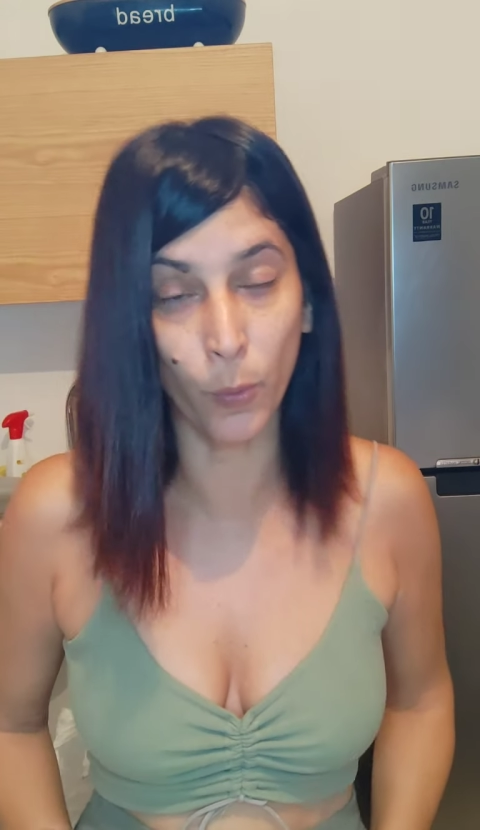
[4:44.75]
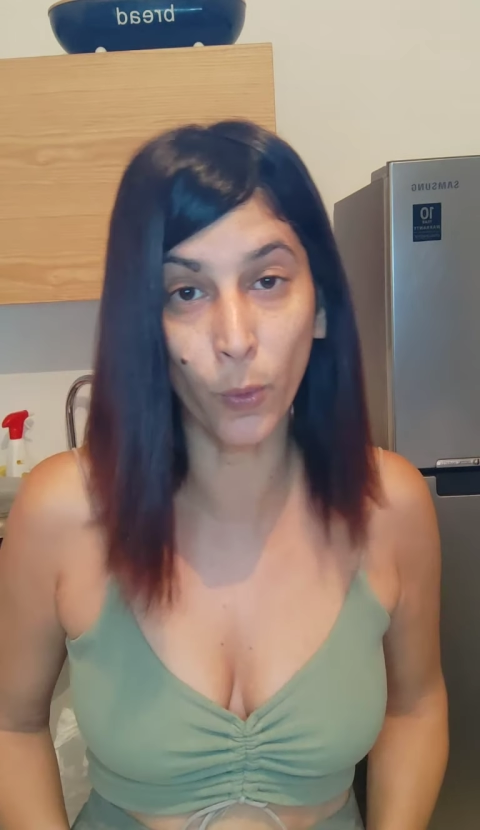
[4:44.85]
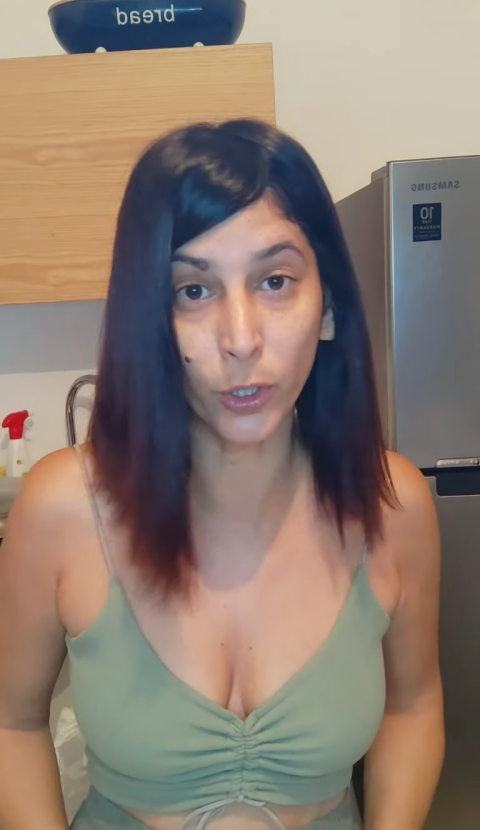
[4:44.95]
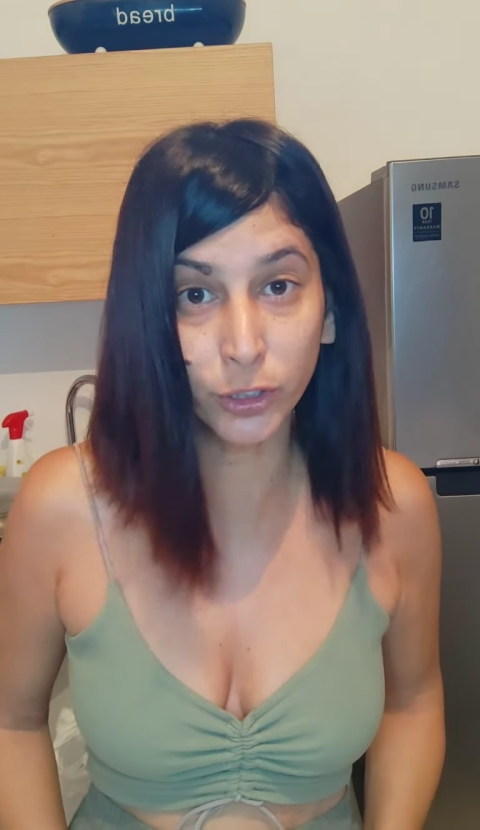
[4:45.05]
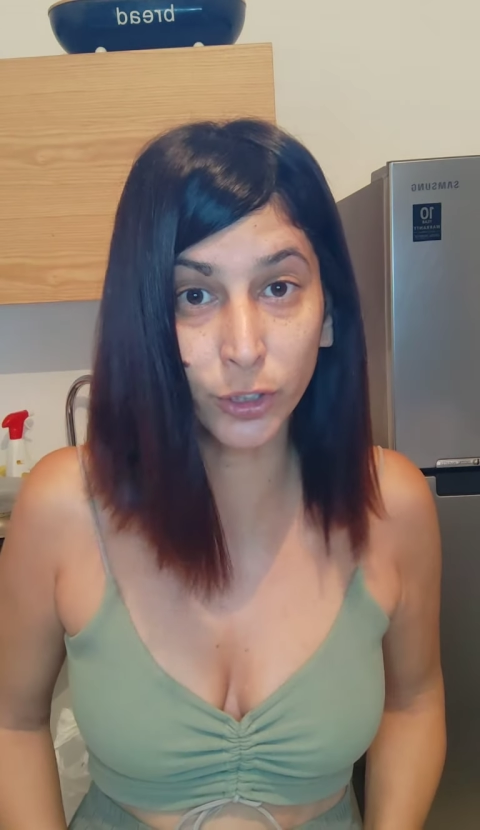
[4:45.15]

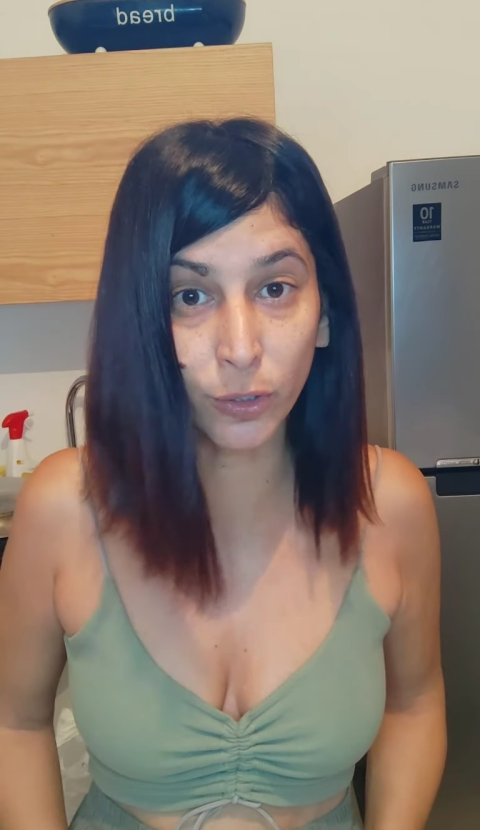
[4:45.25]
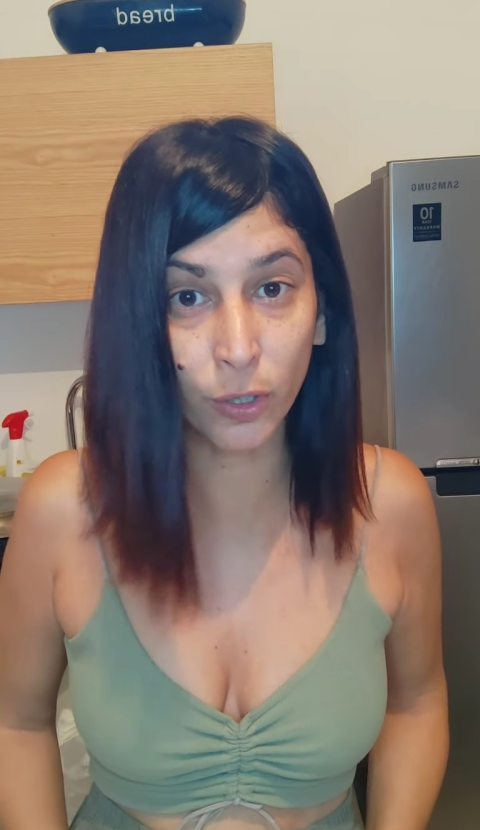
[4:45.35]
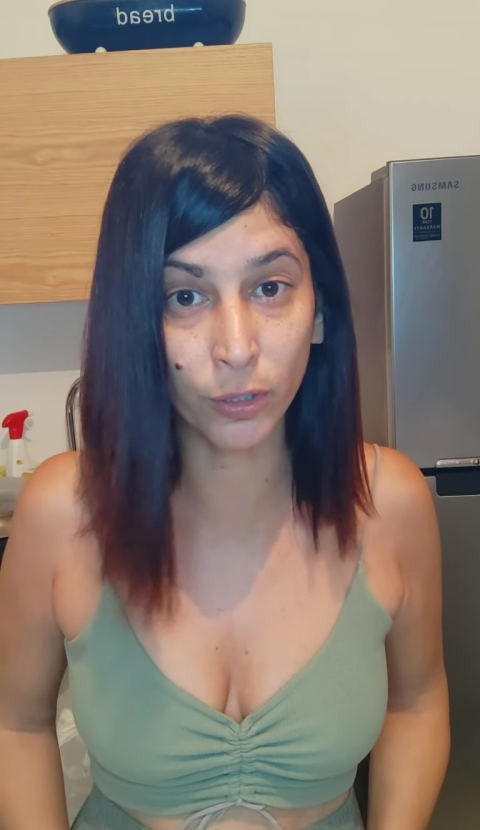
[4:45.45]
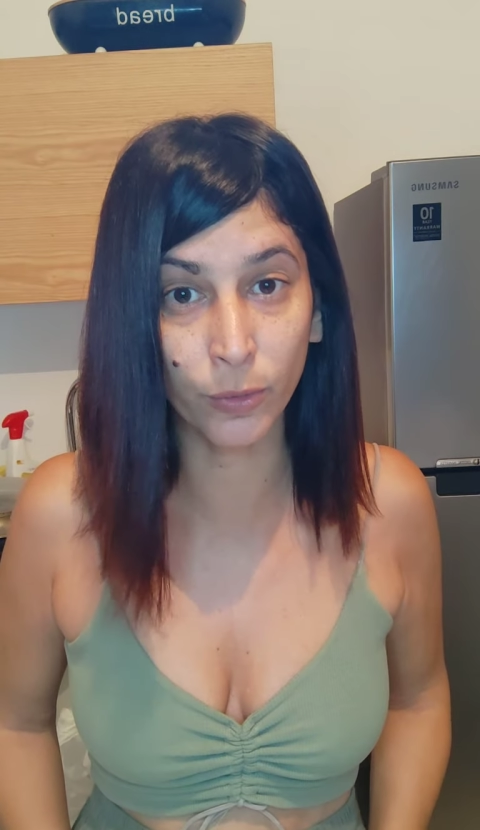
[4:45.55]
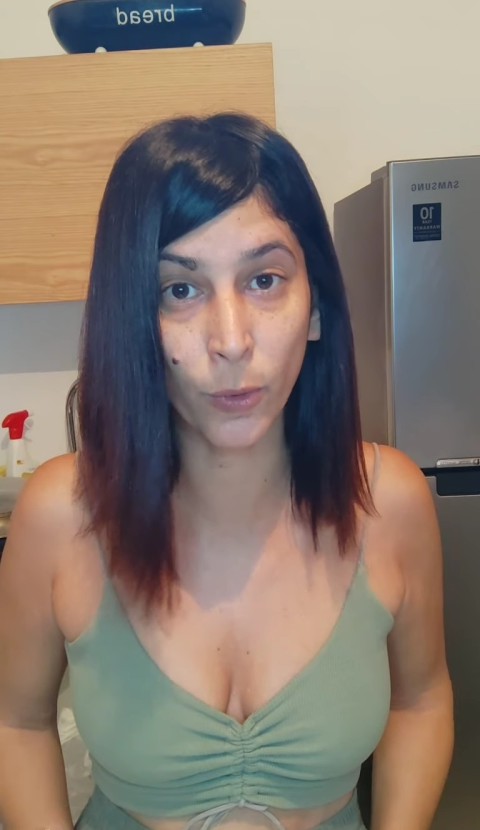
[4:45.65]
water
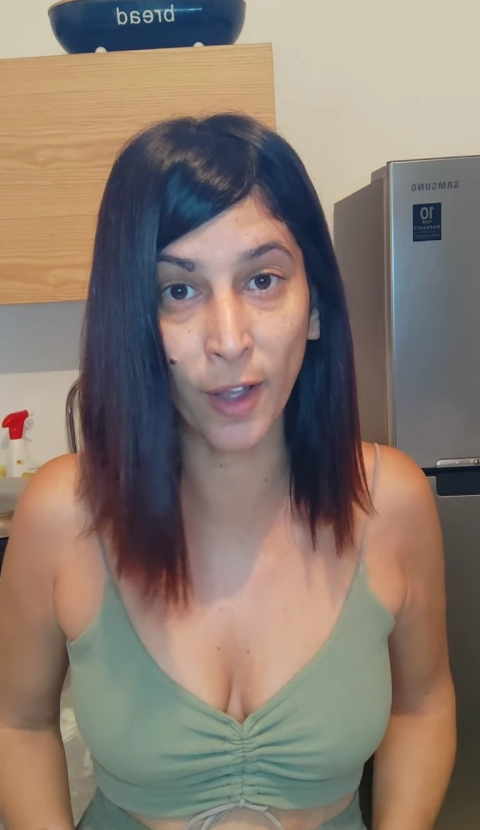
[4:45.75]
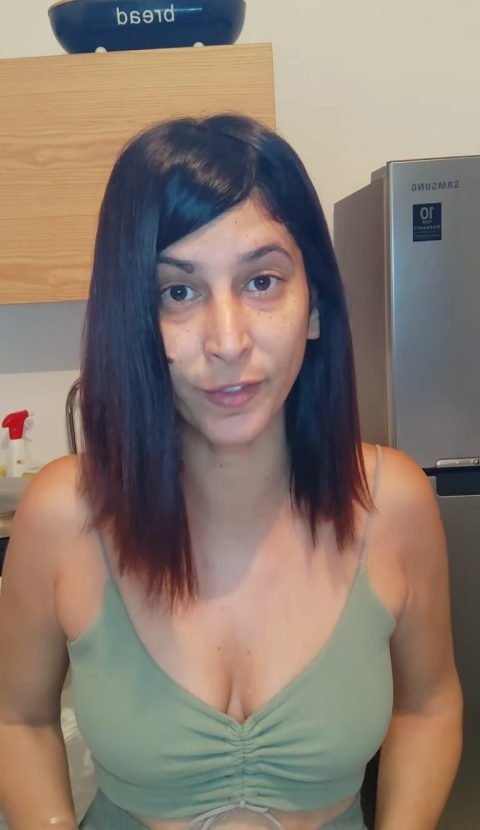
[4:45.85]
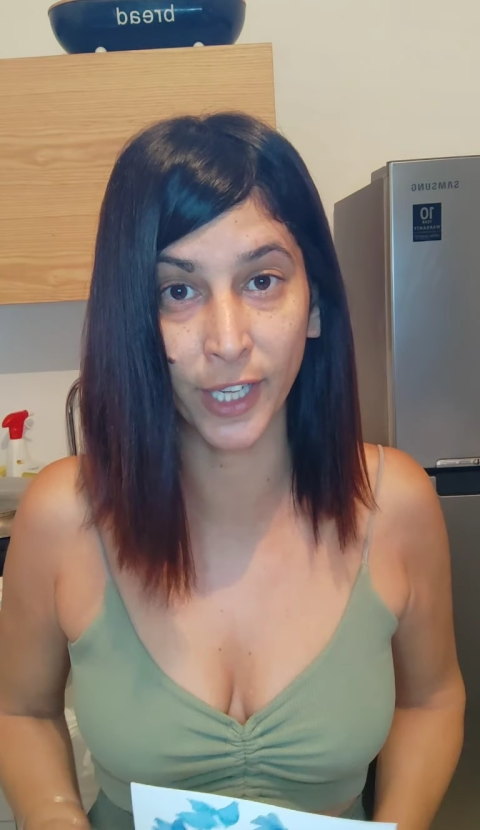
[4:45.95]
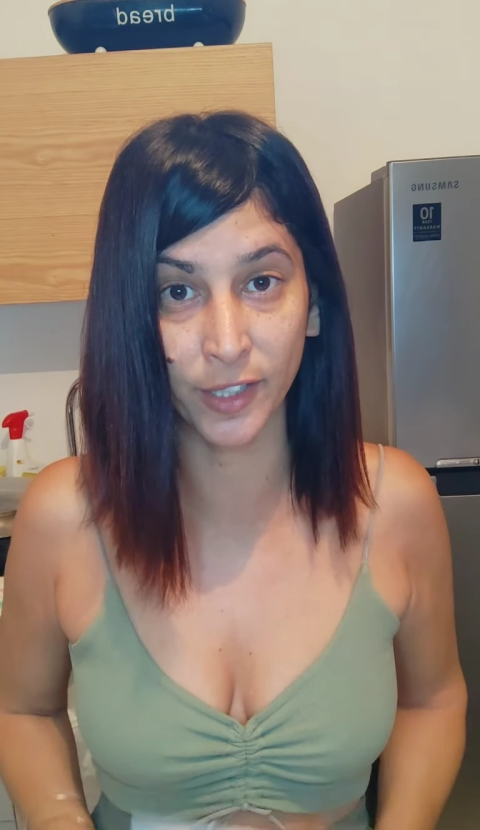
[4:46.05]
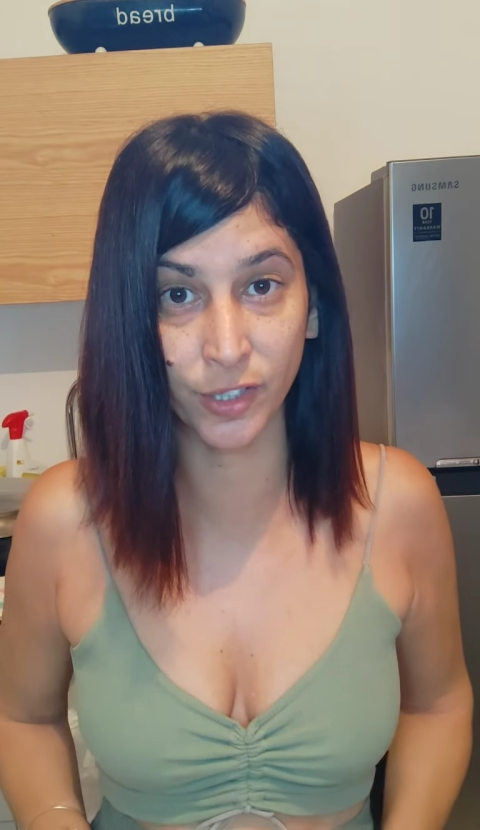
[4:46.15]
on
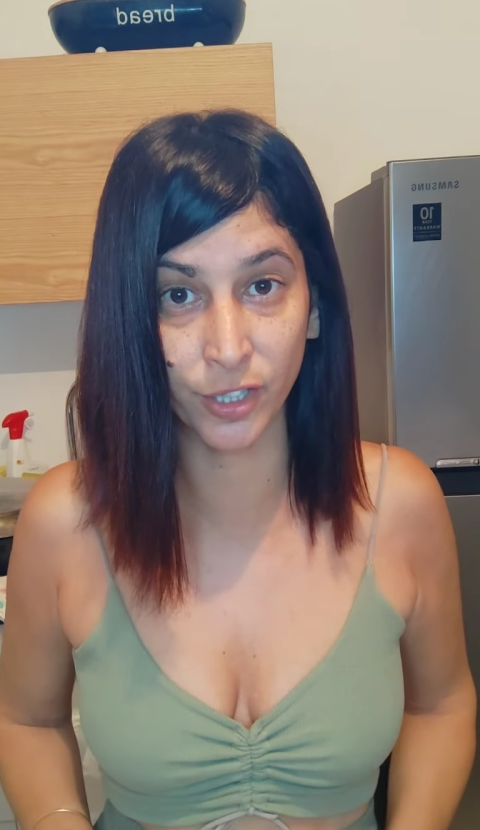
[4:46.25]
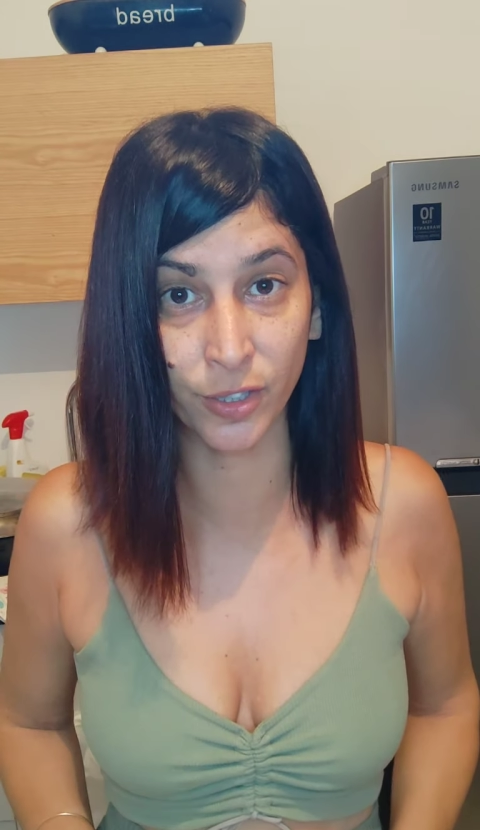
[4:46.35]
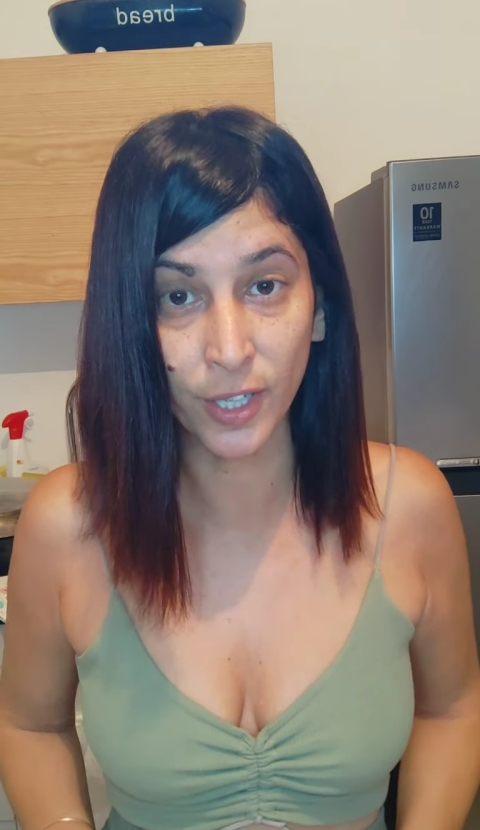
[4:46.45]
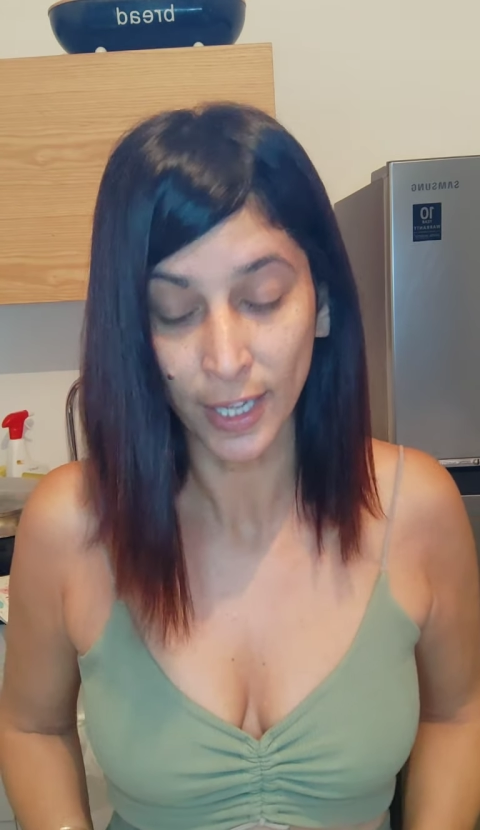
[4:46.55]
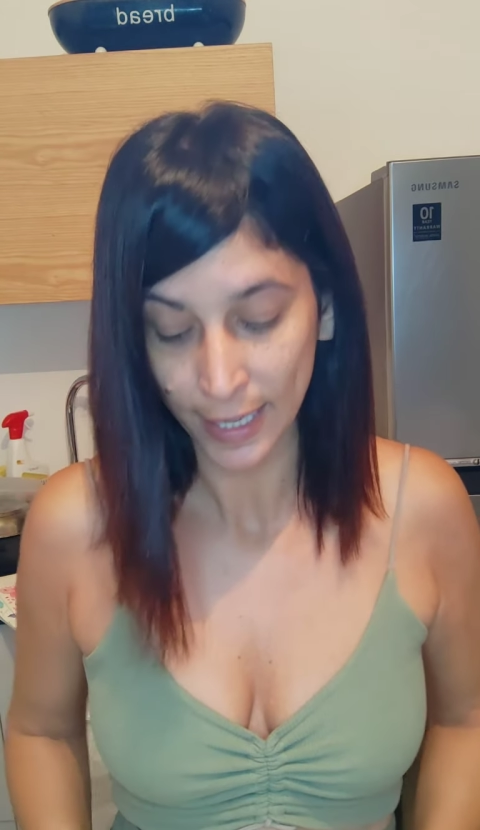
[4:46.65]
rough texture.